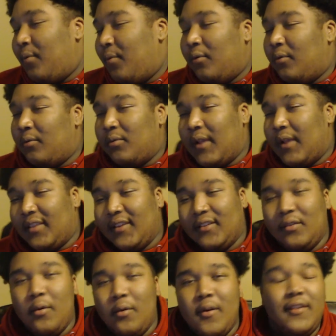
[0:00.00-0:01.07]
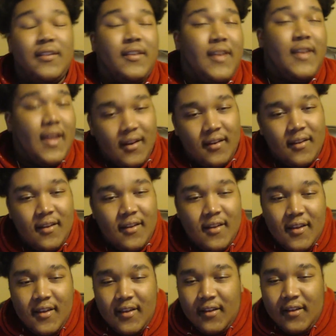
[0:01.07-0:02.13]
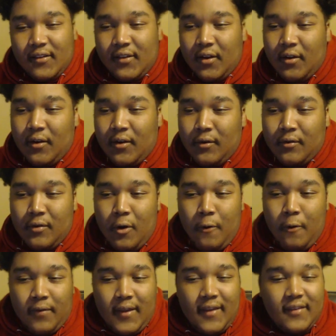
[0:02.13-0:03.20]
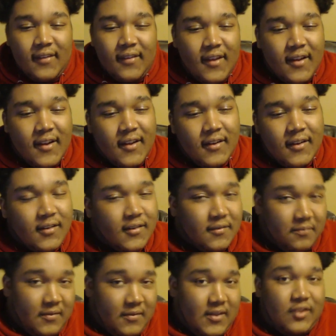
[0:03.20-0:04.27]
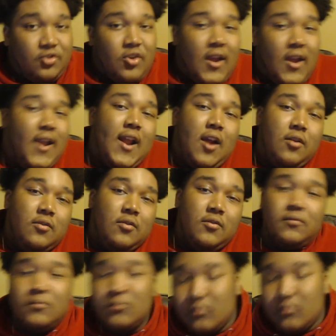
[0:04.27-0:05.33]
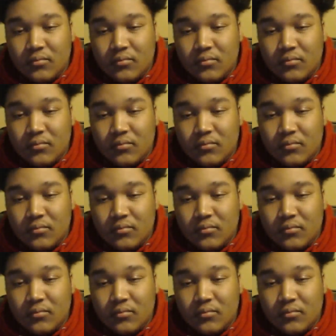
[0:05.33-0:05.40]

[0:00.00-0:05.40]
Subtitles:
People like this doing a skit, so hopefully it's good. Let's try it out.